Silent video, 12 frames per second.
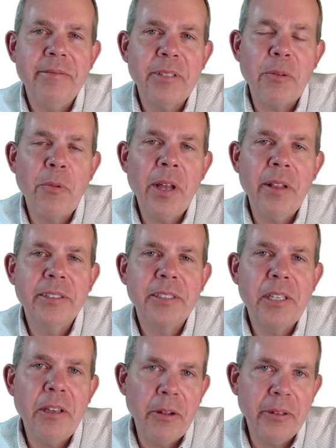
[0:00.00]
they're well
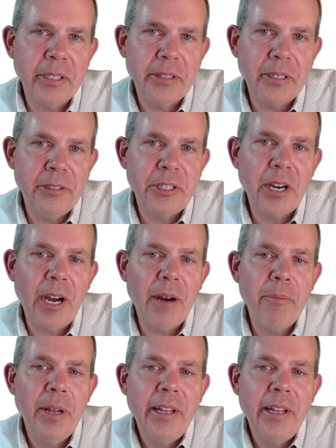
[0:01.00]
skilled at their job,